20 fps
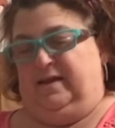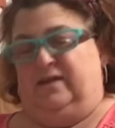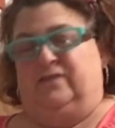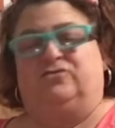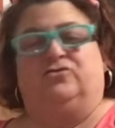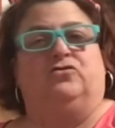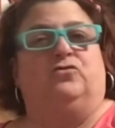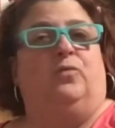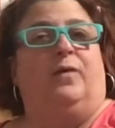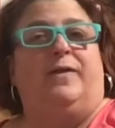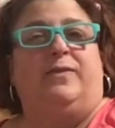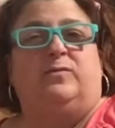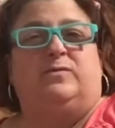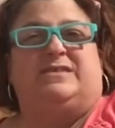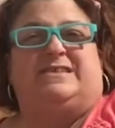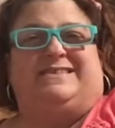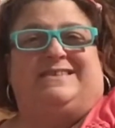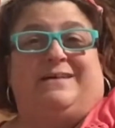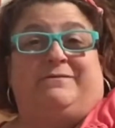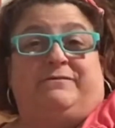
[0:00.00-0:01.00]
Yeah, so the weather
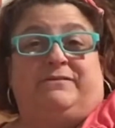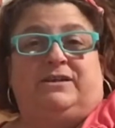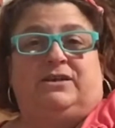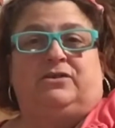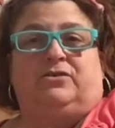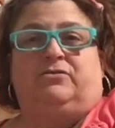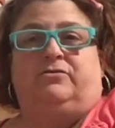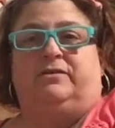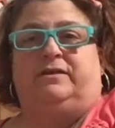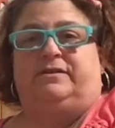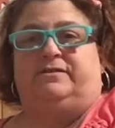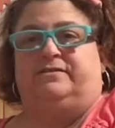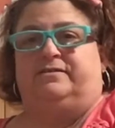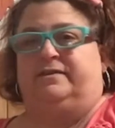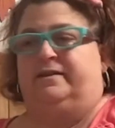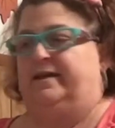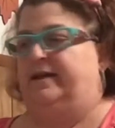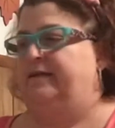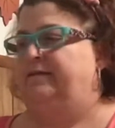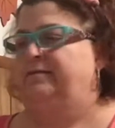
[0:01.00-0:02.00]
was 70
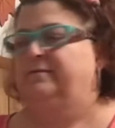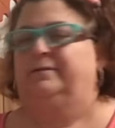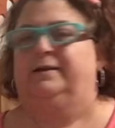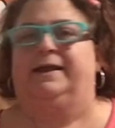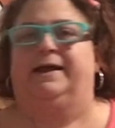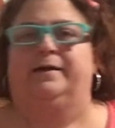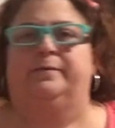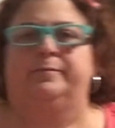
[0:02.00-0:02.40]
degrees today. What